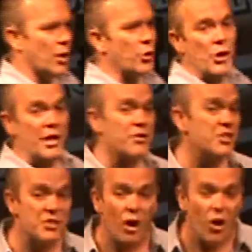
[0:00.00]
Are you here
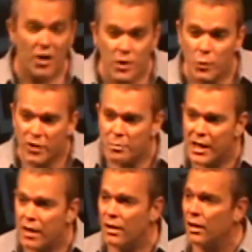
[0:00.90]
just to argue with
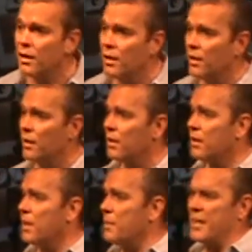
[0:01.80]
me?
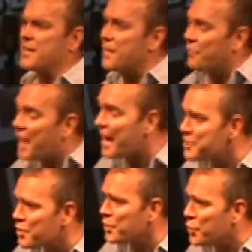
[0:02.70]
Because if
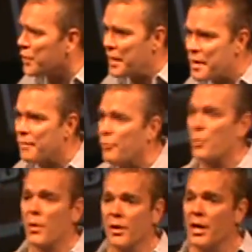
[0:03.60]
that's all you're here
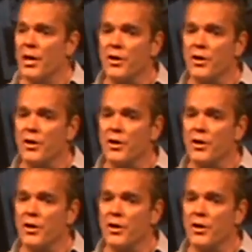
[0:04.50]
for,